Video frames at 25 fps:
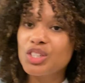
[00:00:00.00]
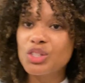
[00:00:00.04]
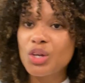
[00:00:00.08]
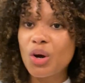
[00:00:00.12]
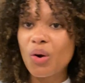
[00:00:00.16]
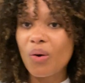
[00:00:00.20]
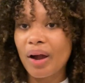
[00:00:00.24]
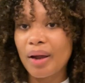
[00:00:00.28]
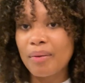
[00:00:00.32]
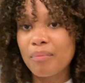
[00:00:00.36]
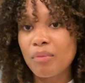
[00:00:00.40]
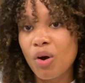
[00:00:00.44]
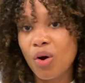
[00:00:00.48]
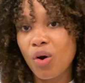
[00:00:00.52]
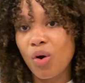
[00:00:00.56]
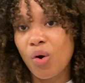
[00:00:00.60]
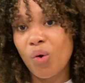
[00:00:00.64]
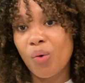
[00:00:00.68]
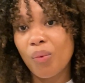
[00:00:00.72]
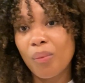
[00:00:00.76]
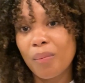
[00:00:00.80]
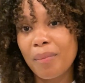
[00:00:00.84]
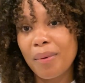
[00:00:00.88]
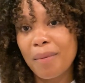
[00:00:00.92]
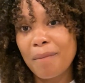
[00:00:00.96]
So I'm
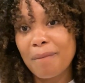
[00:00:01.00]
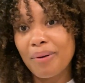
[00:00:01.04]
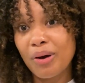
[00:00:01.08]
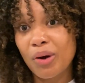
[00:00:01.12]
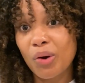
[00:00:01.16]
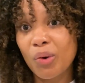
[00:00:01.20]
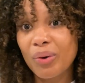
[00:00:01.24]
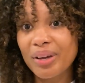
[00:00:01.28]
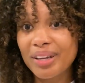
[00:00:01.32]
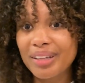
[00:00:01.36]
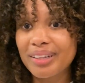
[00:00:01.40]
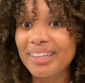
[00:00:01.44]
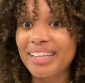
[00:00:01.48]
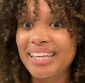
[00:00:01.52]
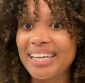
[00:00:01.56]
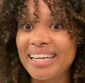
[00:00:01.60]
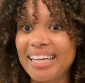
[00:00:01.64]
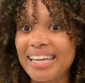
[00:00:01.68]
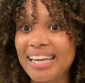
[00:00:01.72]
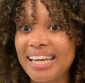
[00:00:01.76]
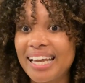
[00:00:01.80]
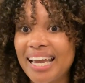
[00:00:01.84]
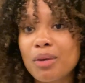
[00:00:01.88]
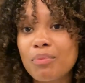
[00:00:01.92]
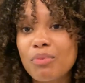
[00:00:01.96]
home, but
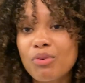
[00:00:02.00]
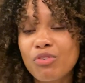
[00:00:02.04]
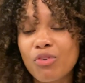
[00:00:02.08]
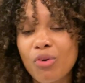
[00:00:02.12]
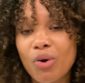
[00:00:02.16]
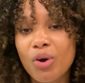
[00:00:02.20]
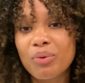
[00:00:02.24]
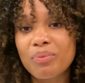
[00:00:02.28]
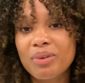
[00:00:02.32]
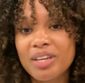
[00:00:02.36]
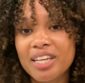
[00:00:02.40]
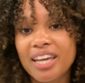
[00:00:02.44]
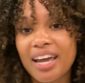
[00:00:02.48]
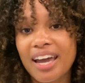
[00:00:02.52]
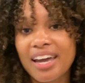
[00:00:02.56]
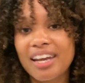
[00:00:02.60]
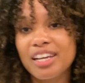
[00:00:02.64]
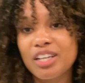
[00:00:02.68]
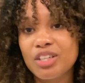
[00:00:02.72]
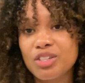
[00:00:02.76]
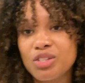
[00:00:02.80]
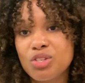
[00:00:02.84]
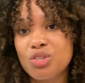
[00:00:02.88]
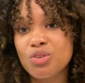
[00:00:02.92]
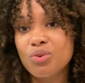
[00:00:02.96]
quickly, before we get
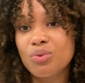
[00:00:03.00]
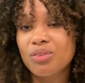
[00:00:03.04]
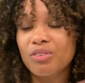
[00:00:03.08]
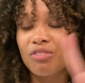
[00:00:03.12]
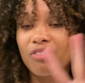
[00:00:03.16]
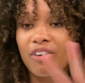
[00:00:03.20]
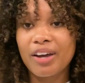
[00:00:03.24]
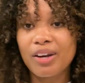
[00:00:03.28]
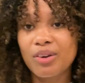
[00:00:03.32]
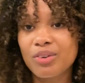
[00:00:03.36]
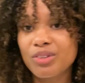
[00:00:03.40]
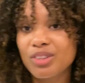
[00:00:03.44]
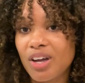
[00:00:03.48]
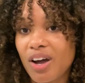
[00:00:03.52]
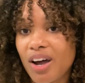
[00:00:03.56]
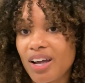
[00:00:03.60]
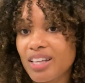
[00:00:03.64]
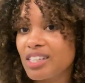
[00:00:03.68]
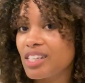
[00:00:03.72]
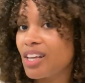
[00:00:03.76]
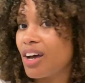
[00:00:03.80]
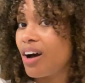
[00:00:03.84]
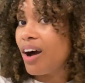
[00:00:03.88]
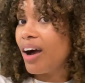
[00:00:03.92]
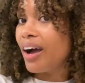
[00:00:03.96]
into the final
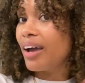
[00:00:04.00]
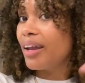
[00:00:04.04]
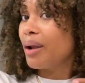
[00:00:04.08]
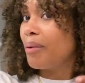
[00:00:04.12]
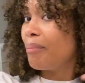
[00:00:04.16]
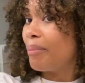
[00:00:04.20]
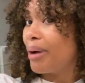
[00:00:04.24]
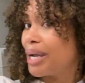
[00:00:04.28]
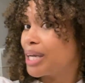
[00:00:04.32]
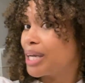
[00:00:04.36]
thoughts on my